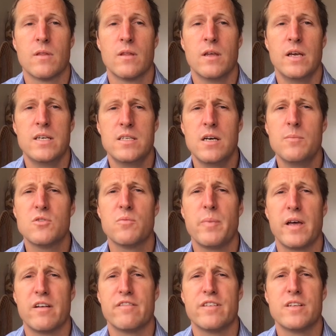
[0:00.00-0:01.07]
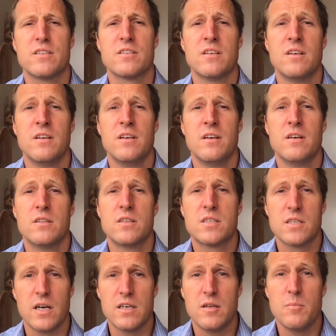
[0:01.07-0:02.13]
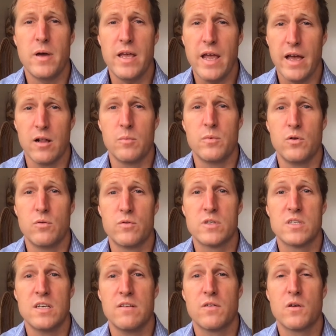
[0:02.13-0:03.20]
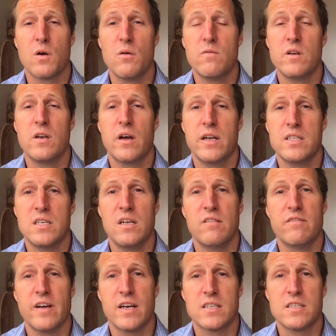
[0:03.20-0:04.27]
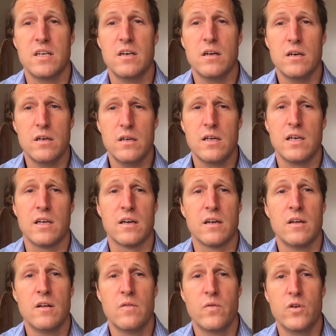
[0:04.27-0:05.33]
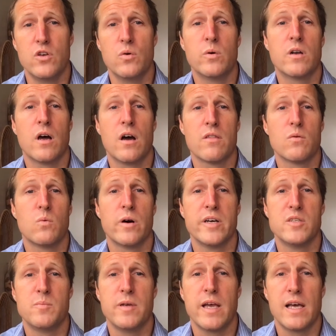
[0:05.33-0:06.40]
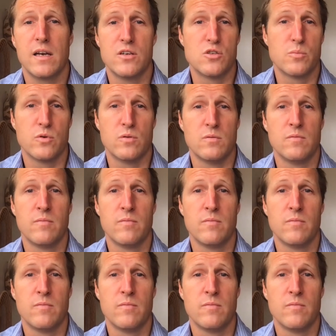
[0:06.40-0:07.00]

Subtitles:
In terms of benefits, the study may help you receive a COVID-19 vaccine earlier than you would otherwise be eligible.